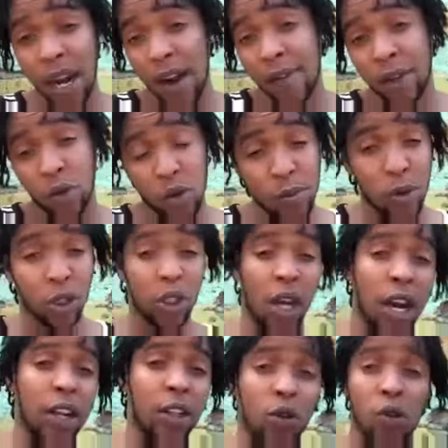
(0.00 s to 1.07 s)
not have a toothbrush
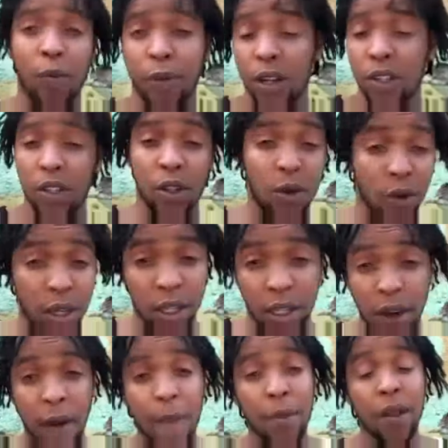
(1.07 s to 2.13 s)
or the toothpaste to do it.
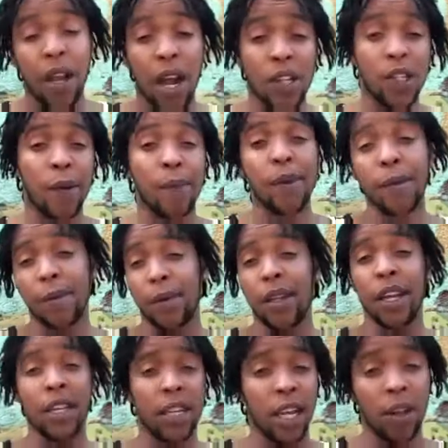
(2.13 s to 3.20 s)
Because some people,
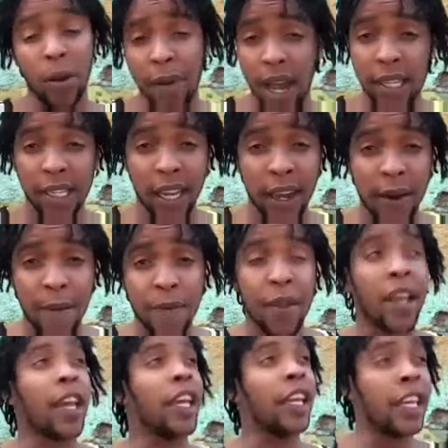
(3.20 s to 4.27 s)
yeah, you get to me, I say?
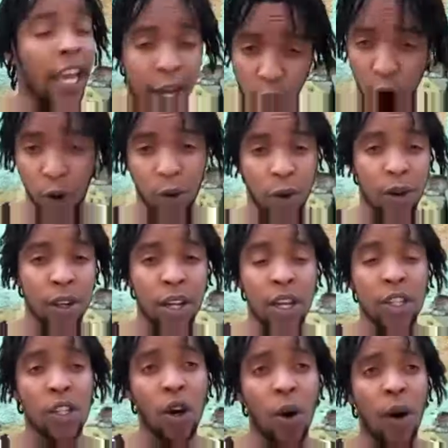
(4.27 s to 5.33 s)
Yeah, no.
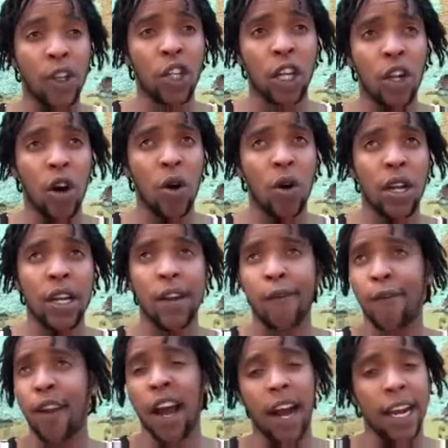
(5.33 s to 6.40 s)
So watch out now. The
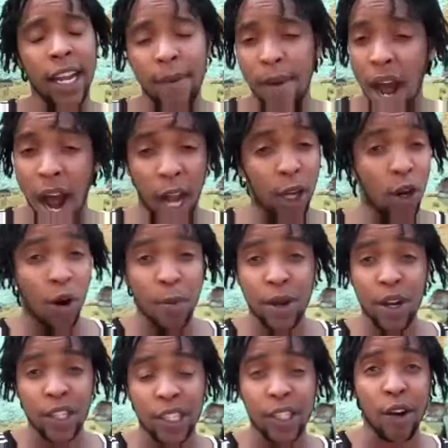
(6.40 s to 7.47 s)
vlogger them all know. Me
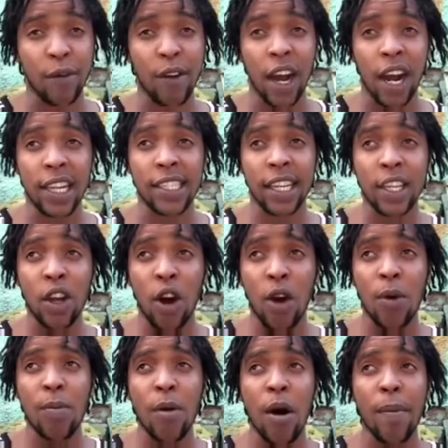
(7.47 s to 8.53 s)
no see no vlogger say,
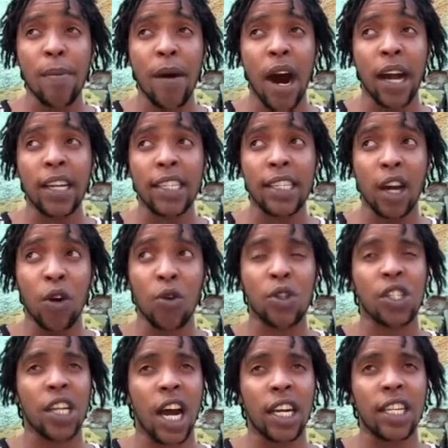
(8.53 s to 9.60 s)
yo, Bomba, this a good
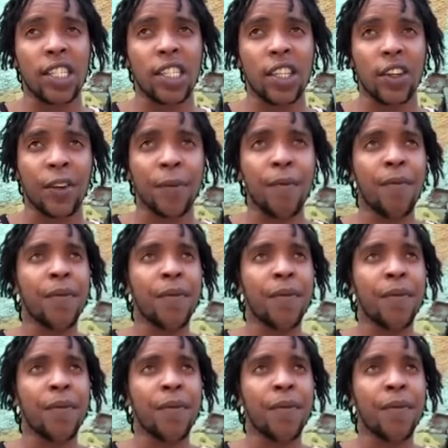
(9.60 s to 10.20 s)
song, this, you know.